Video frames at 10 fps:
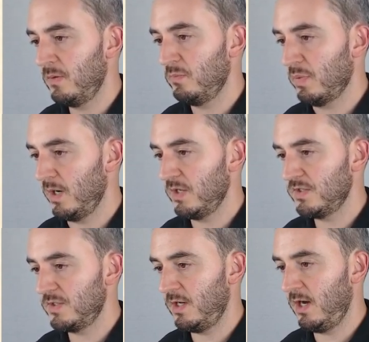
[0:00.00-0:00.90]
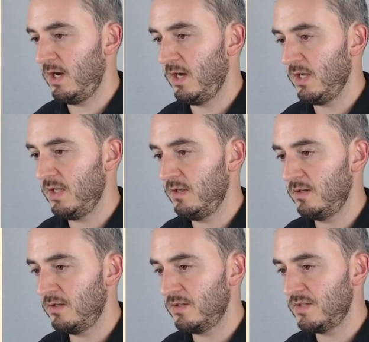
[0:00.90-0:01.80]
plus I
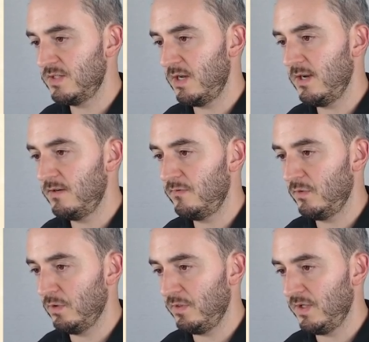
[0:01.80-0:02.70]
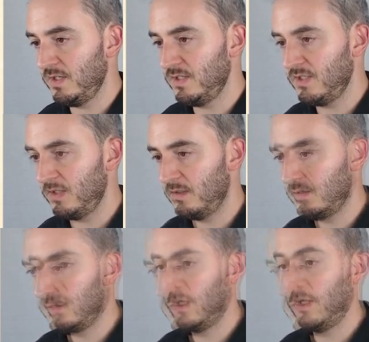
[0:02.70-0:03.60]
sine 4 theta
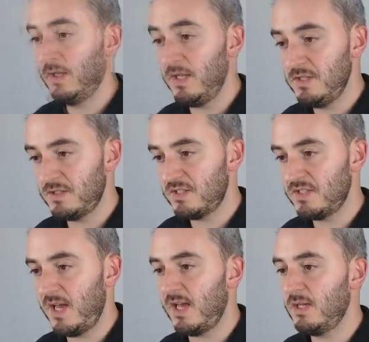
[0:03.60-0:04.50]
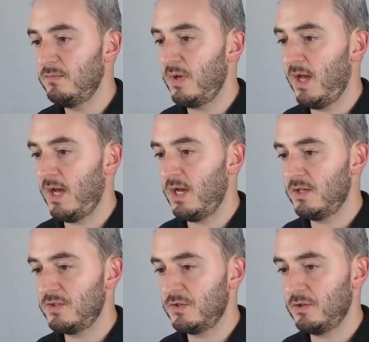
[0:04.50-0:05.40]
is the same
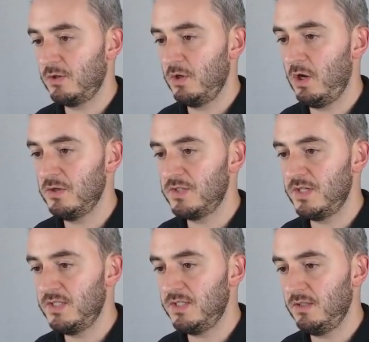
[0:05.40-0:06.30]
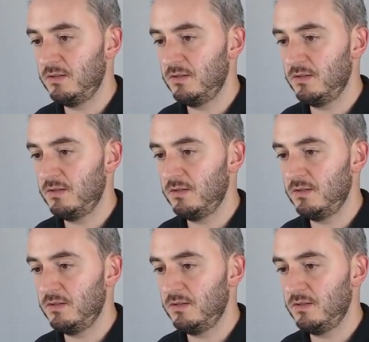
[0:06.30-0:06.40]
as cos theta